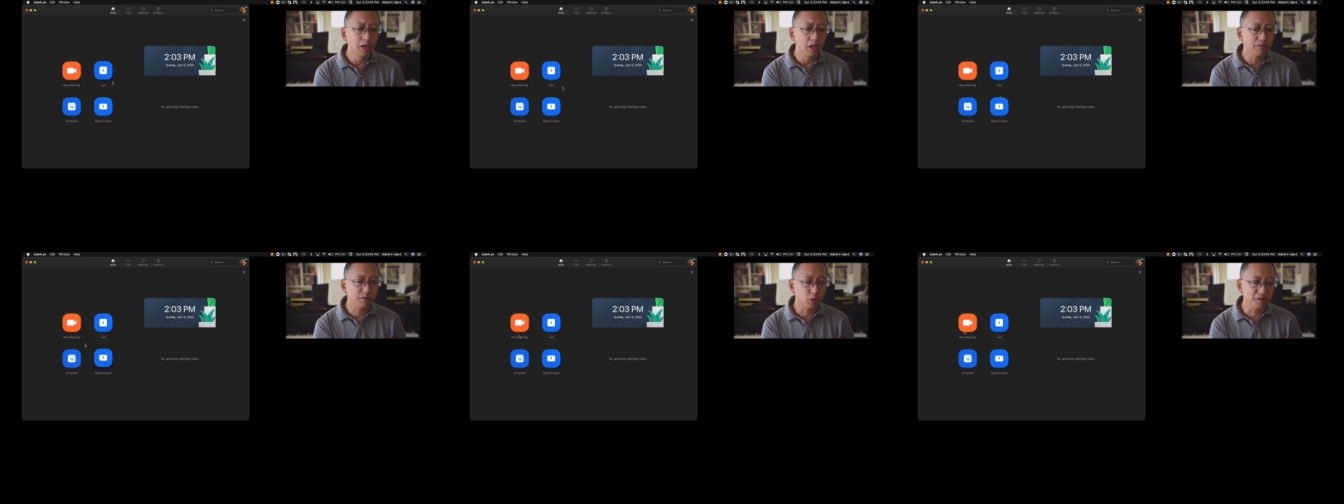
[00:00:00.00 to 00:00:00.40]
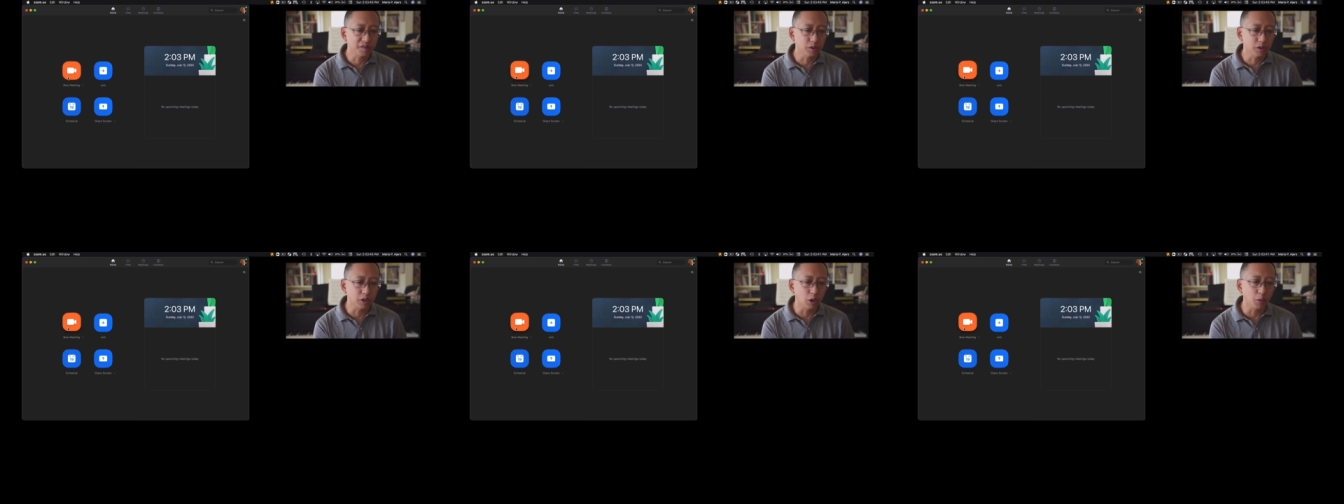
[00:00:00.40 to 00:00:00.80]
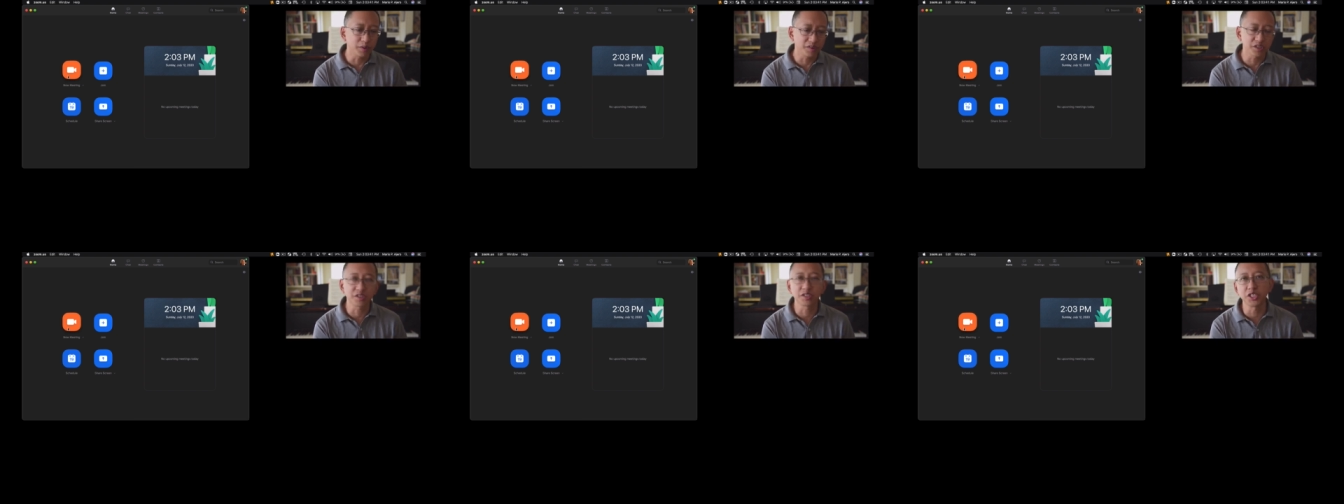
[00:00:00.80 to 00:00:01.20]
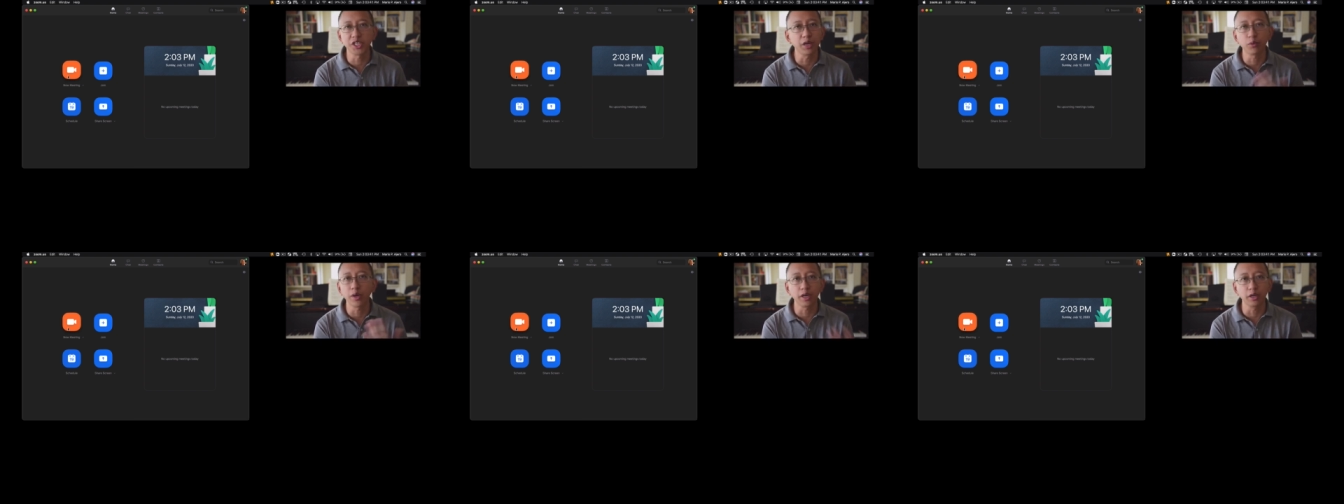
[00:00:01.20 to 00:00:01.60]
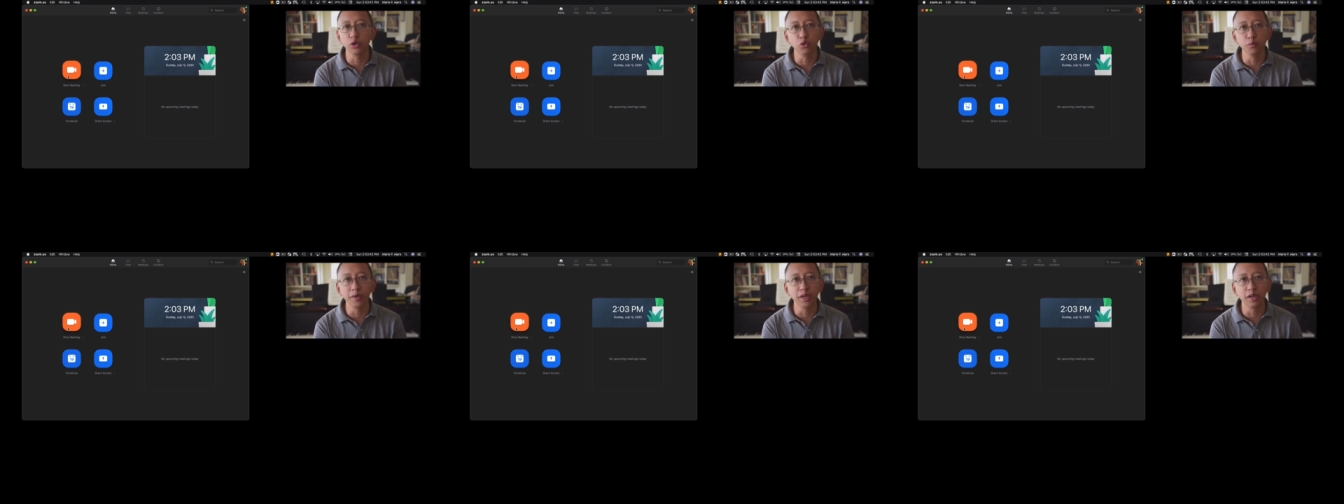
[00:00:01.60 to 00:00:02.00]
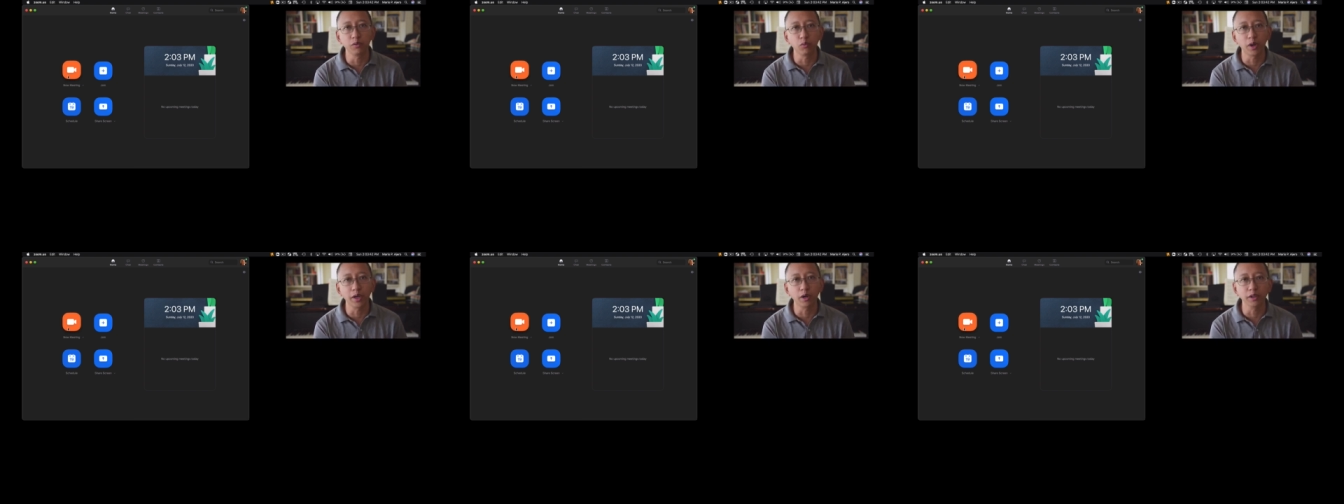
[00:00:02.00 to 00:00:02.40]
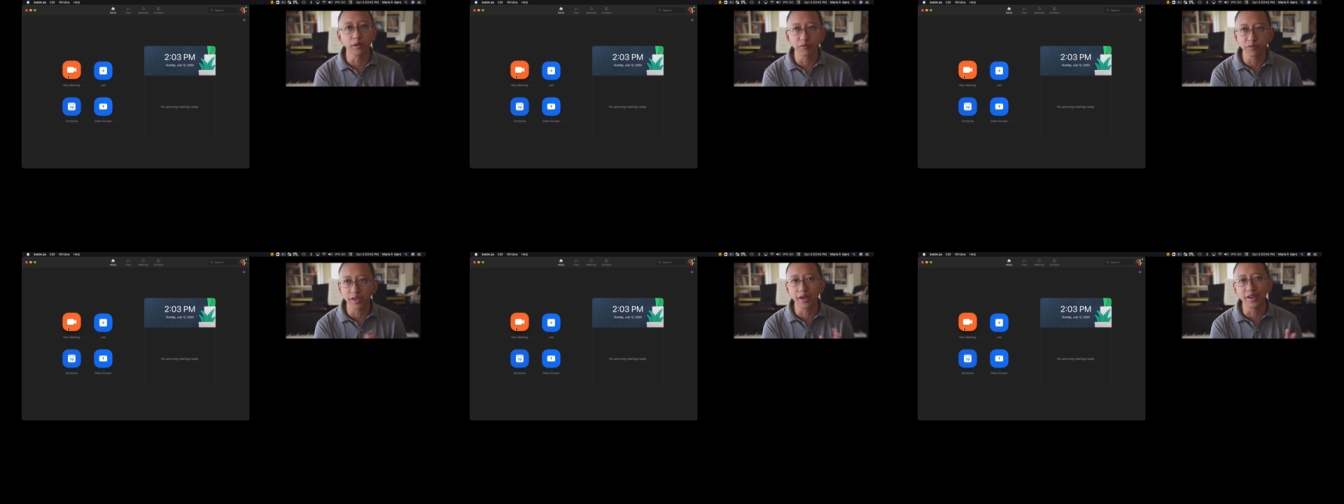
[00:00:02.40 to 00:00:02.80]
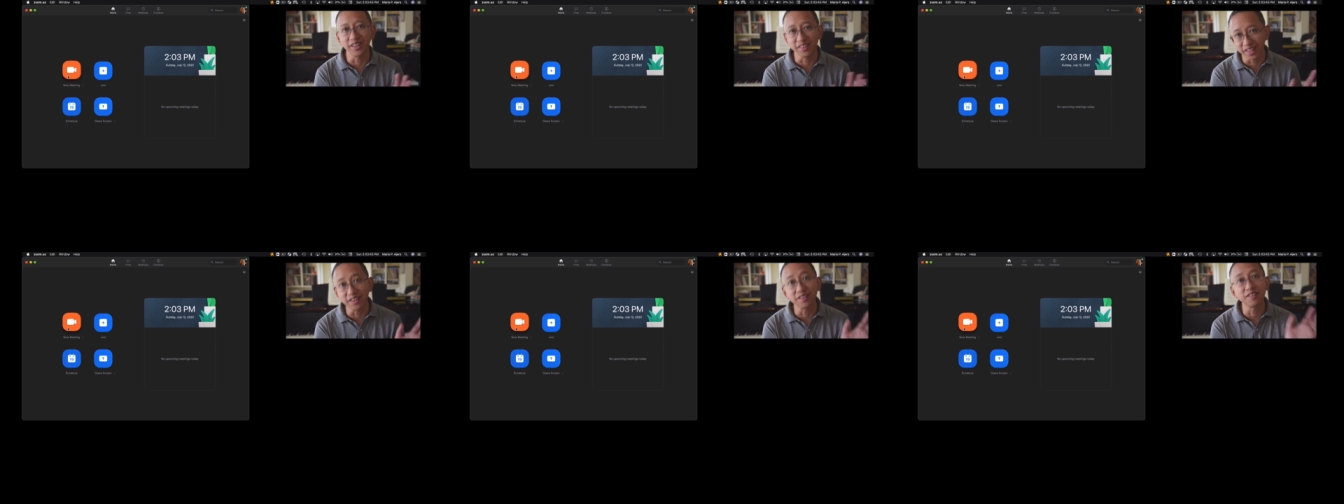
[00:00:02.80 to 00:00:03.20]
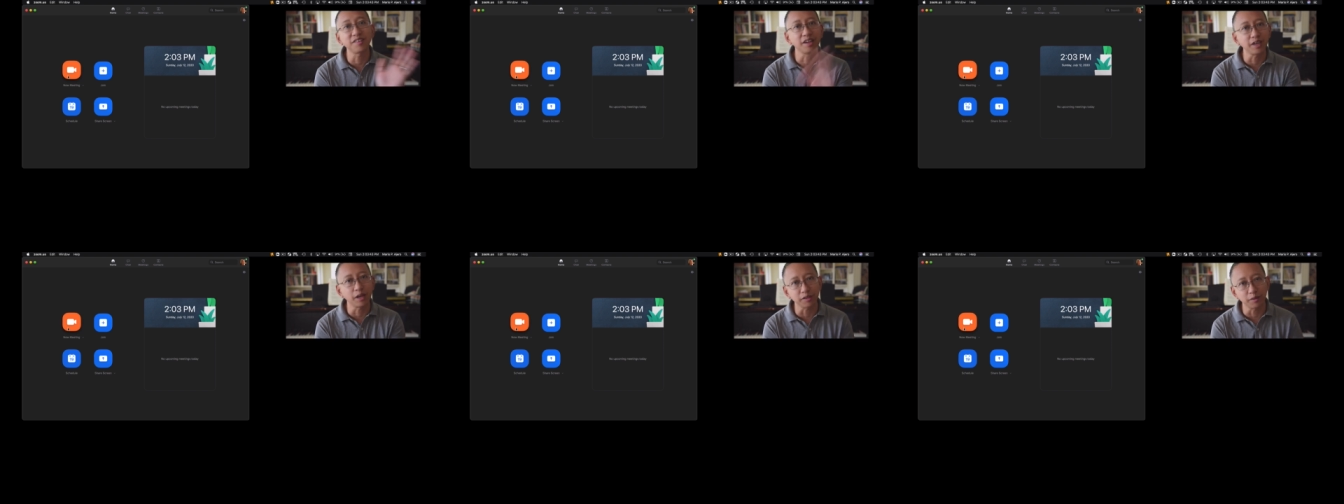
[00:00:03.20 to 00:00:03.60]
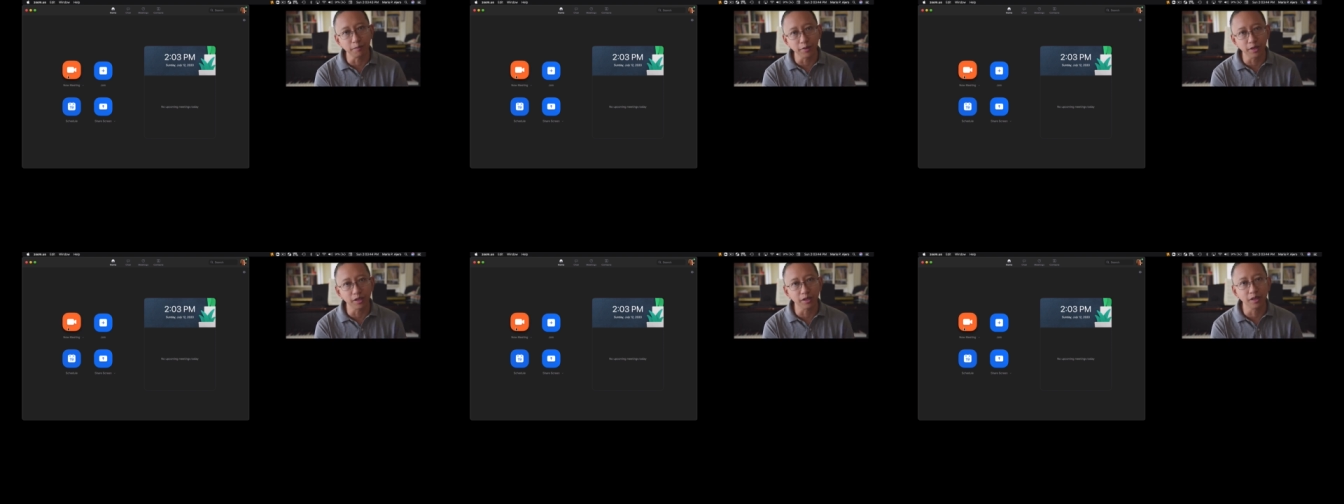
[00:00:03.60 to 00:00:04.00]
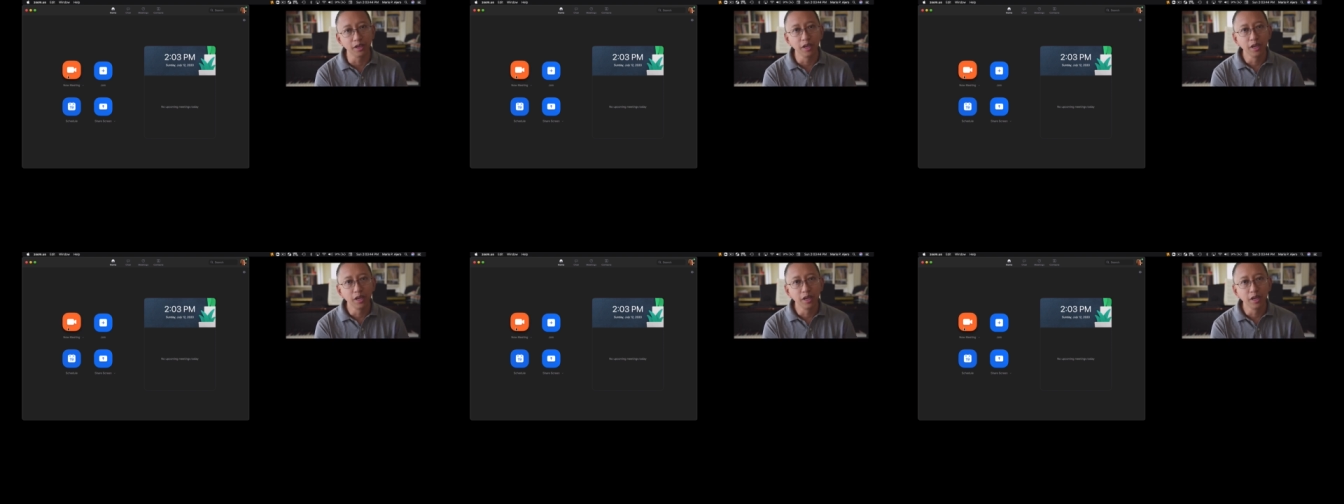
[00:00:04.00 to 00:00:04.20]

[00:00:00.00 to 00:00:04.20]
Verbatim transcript: Of course, you could always just generate a new meeting right on the fly and then send out the meeting